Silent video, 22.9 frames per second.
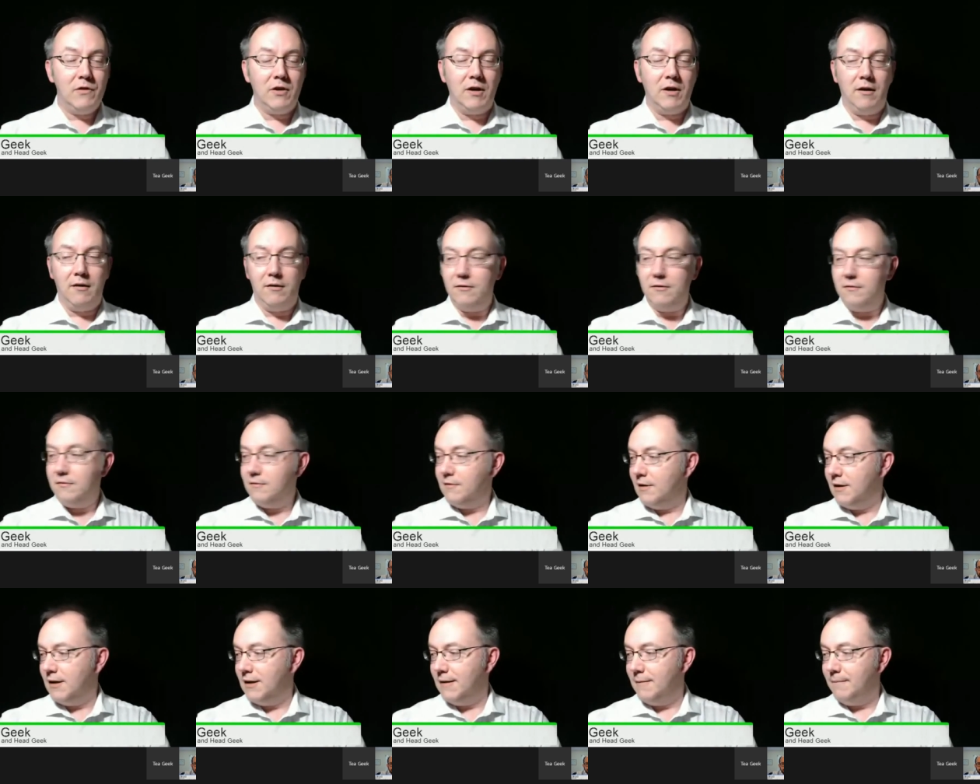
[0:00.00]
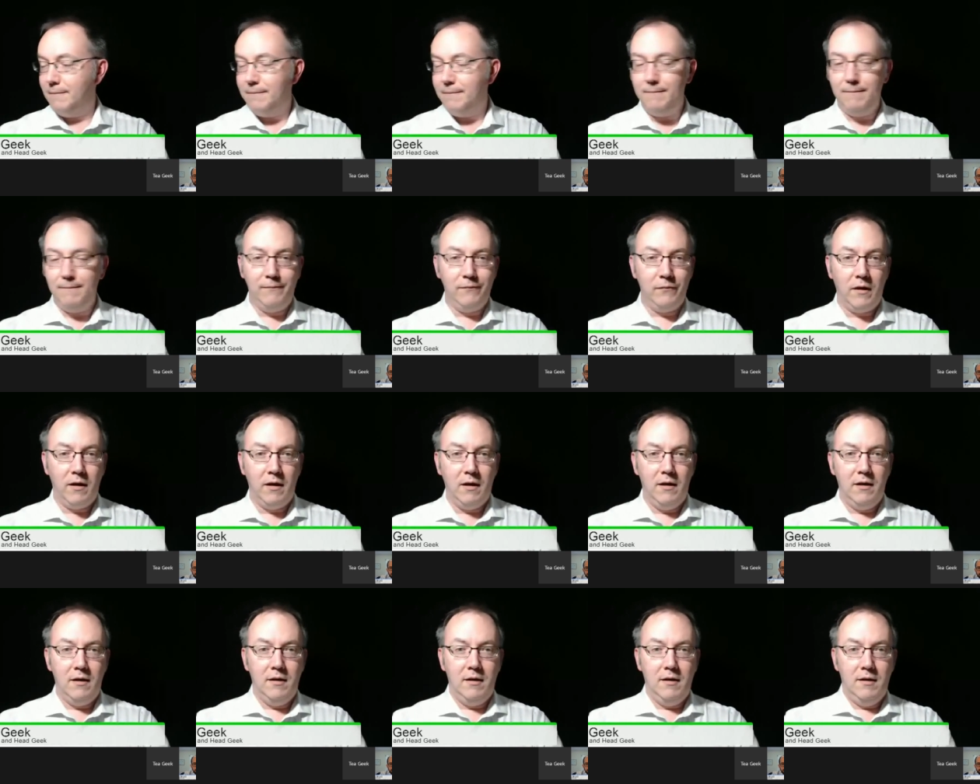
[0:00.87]
So right.
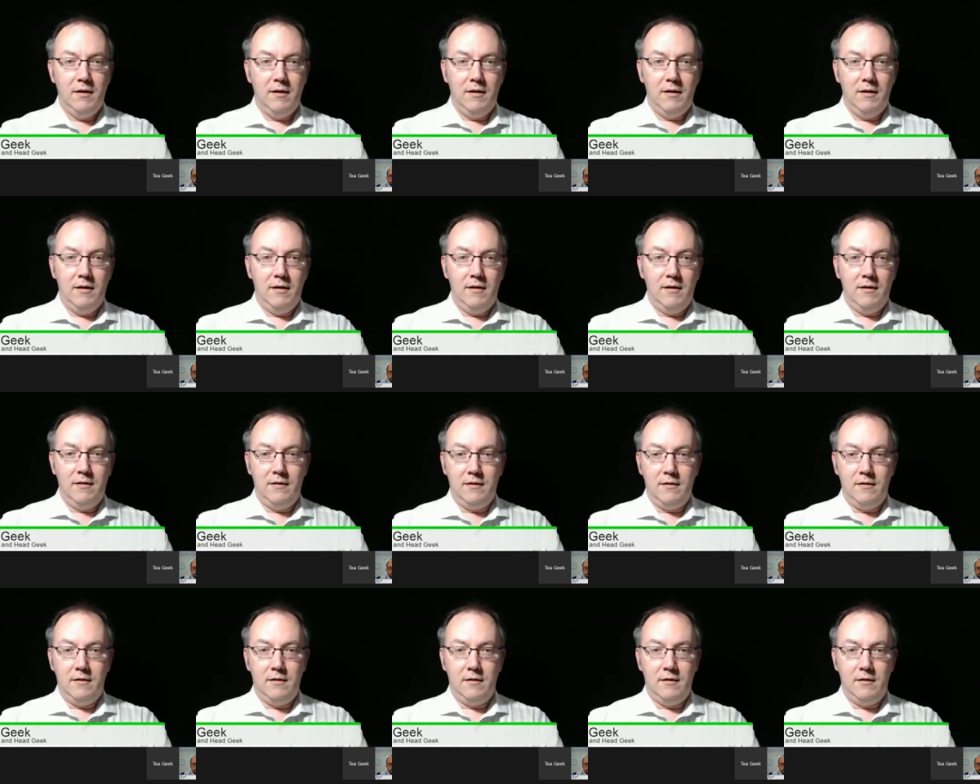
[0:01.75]
And is it really